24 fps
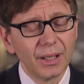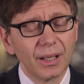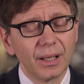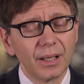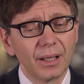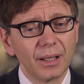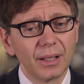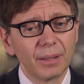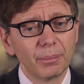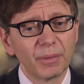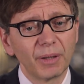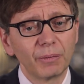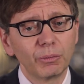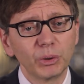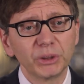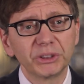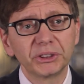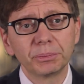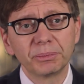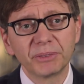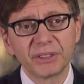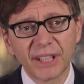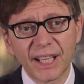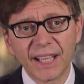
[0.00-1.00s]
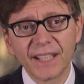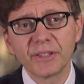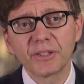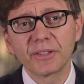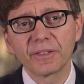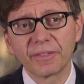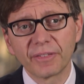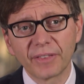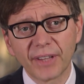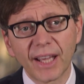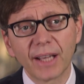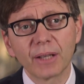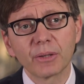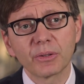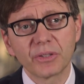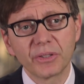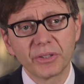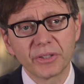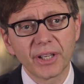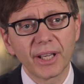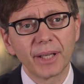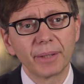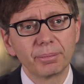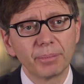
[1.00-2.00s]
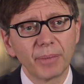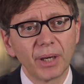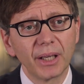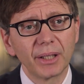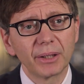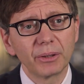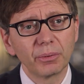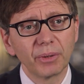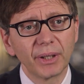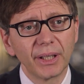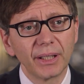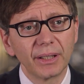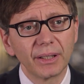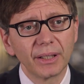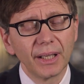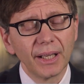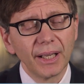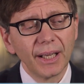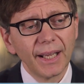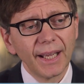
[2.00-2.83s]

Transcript: um, of which tens of thousands had migraine,